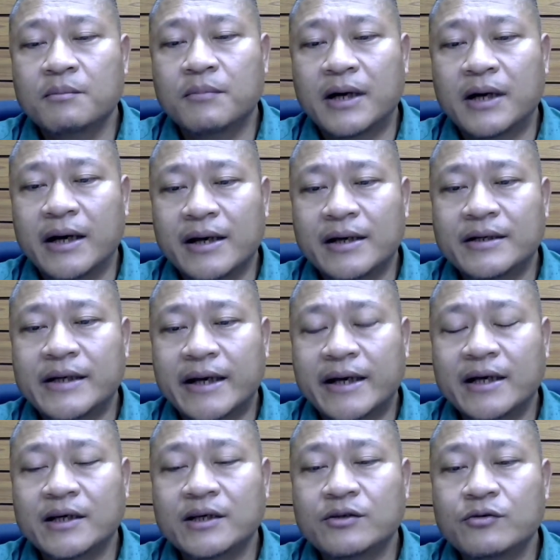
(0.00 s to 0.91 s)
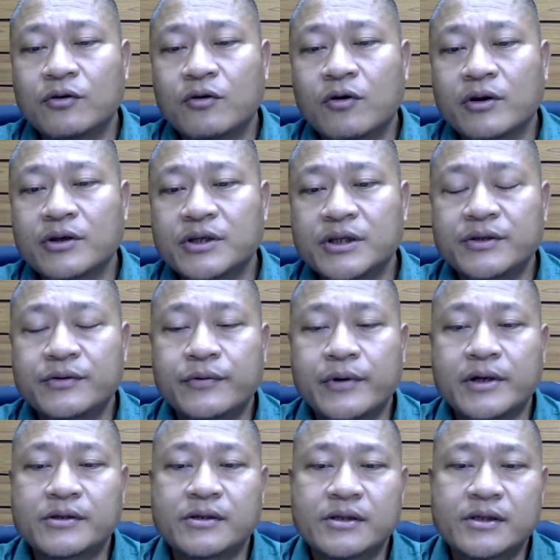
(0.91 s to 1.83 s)
by taking into
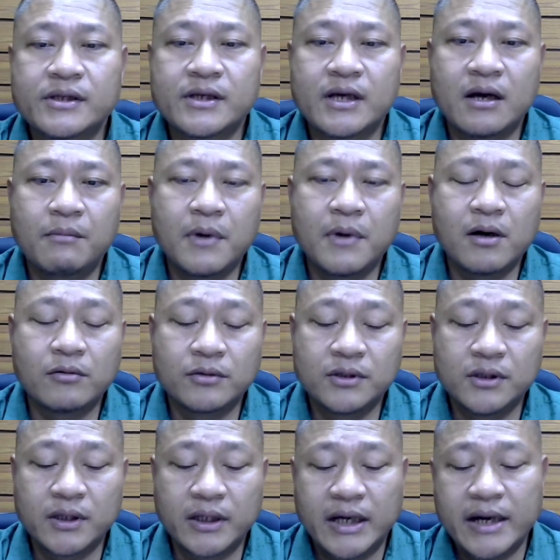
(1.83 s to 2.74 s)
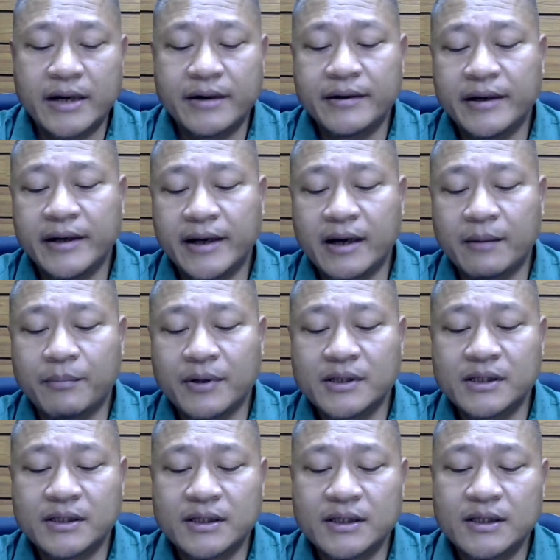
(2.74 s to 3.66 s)
considerations about the carrying
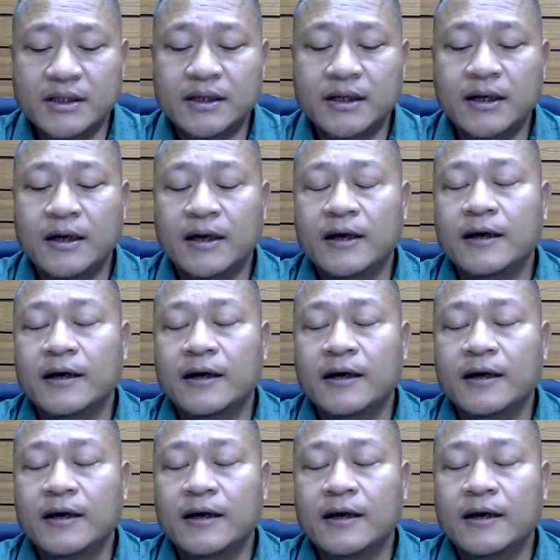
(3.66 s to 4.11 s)
capacity,